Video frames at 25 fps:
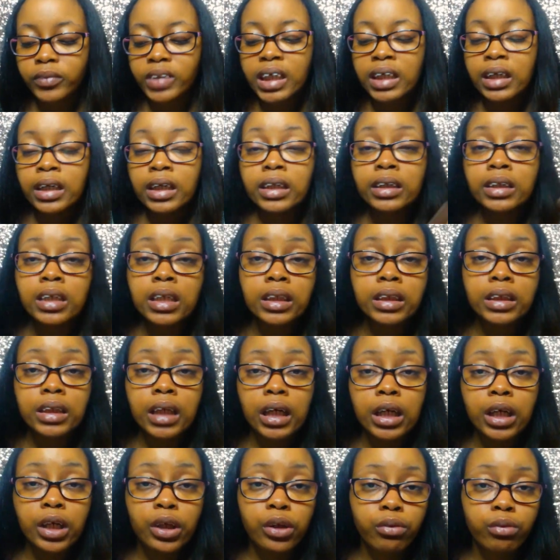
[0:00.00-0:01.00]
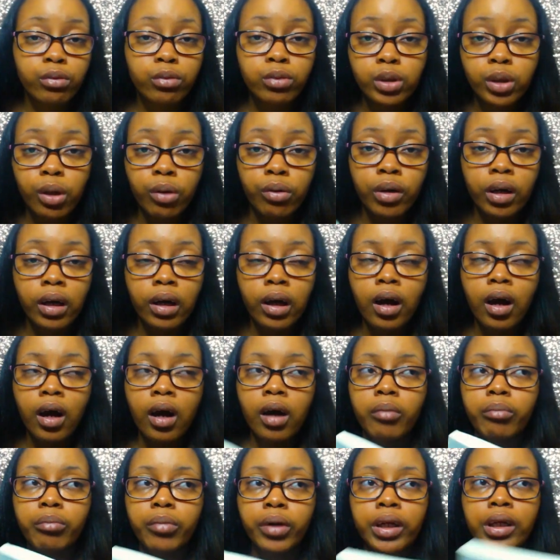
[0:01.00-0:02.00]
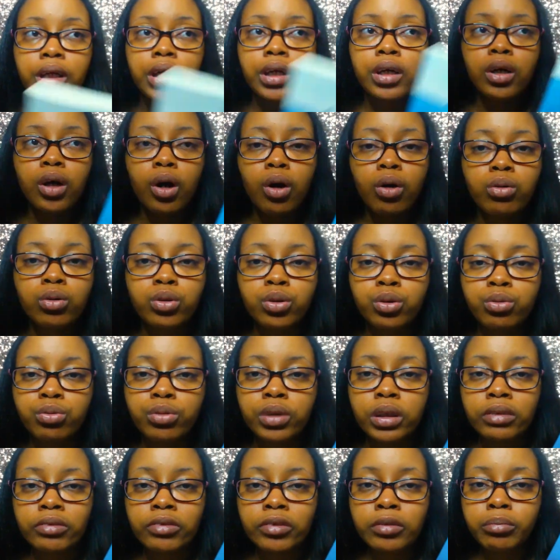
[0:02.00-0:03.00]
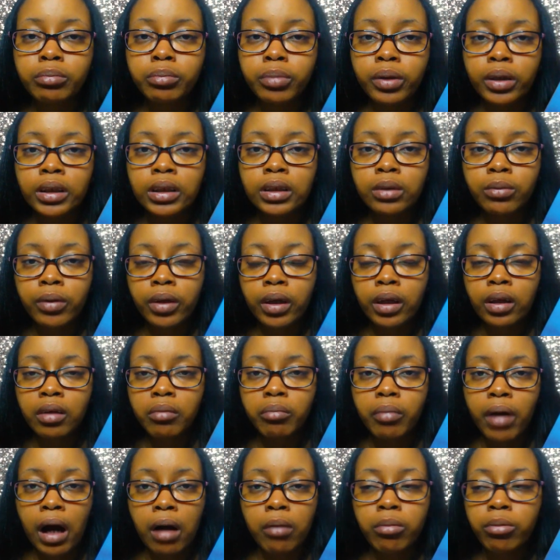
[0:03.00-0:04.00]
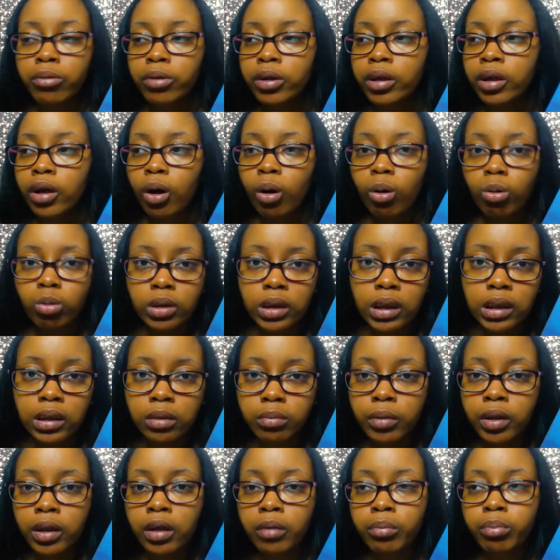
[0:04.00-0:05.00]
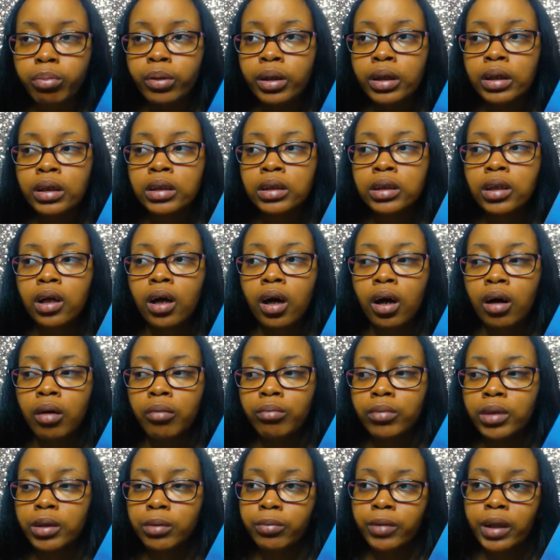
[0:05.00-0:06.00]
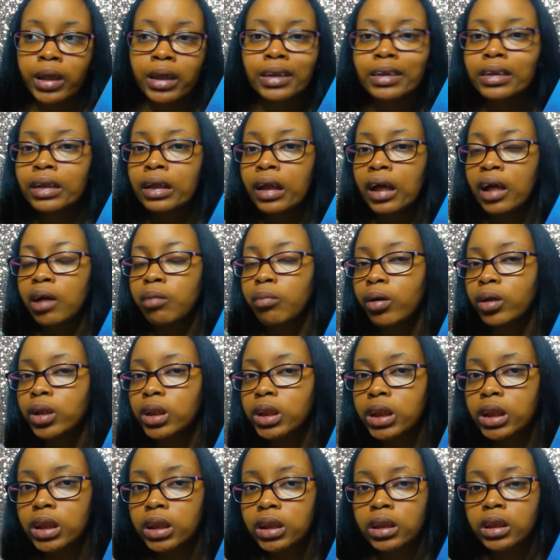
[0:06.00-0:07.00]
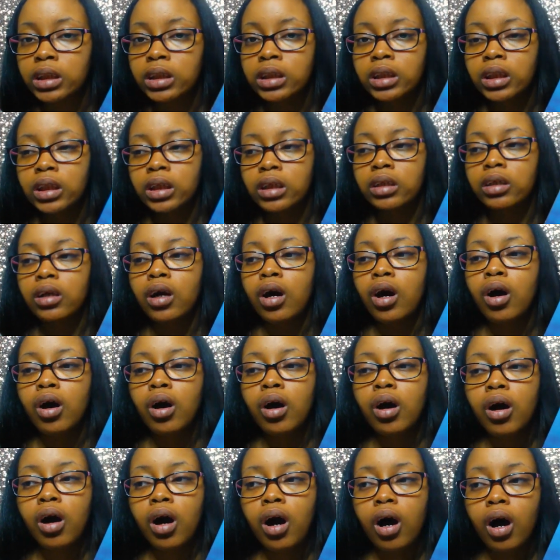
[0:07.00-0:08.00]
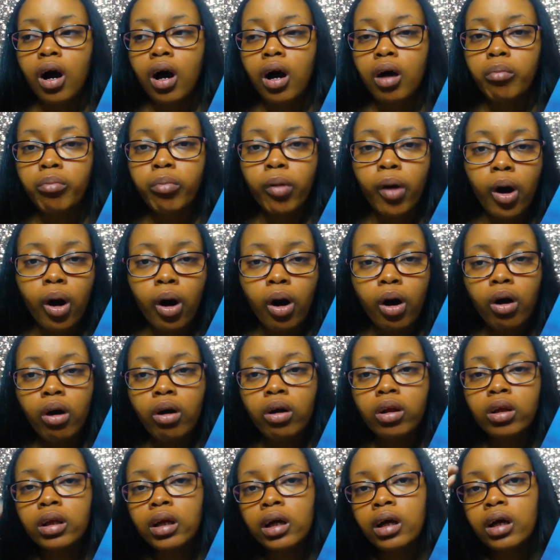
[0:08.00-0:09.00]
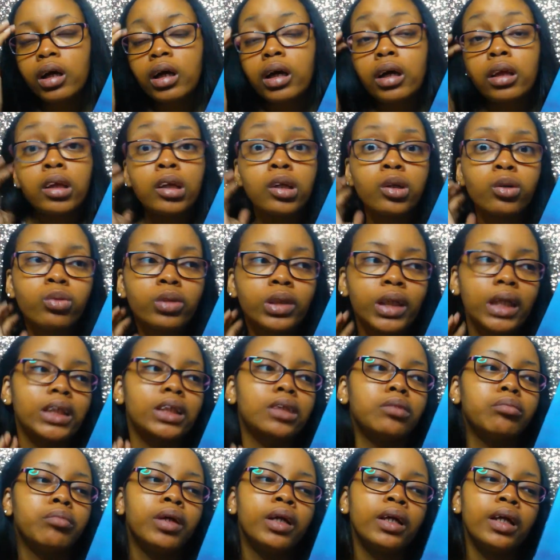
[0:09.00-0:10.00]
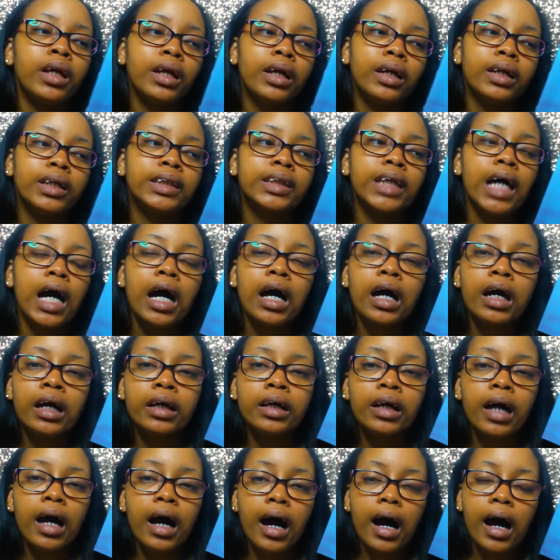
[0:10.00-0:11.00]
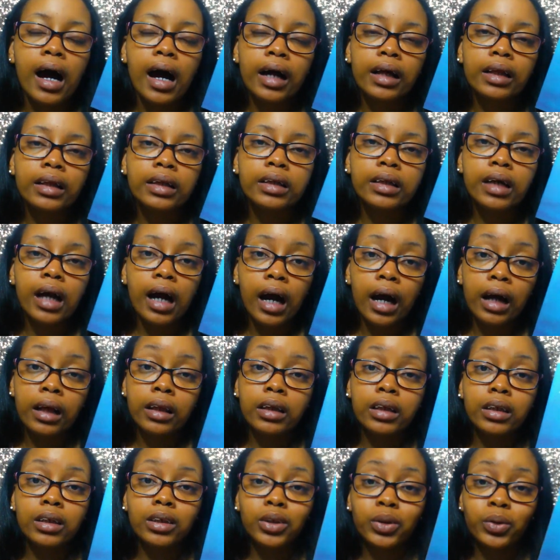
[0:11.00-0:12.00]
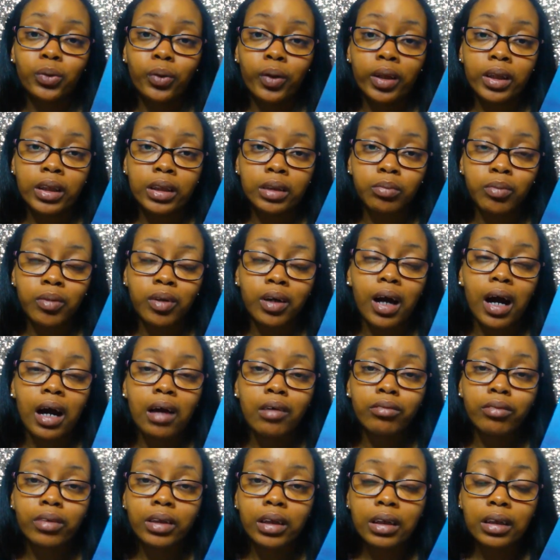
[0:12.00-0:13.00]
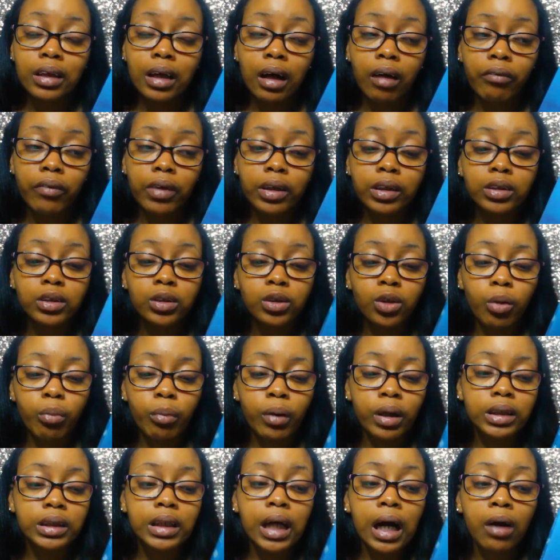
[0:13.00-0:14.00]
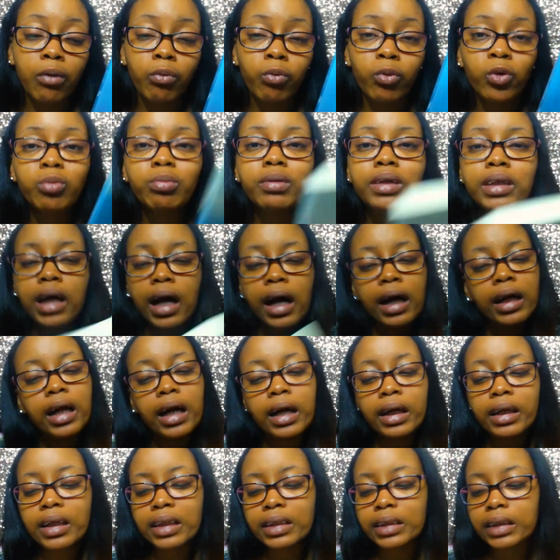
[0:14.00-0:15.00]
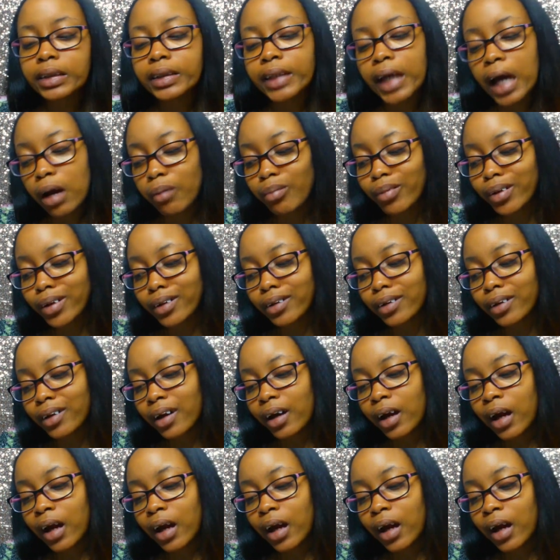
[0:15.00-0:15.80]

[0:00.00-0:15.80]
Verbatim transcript: It is a study through Jonah, but it goes through different books within the Bible. In the Old Testament, it brings um, some things to light about Jesus and uh, Paul in the New Testament. And I highly, highly enjoyed this book. I really loved it so much. I will be, I, I need to tab it.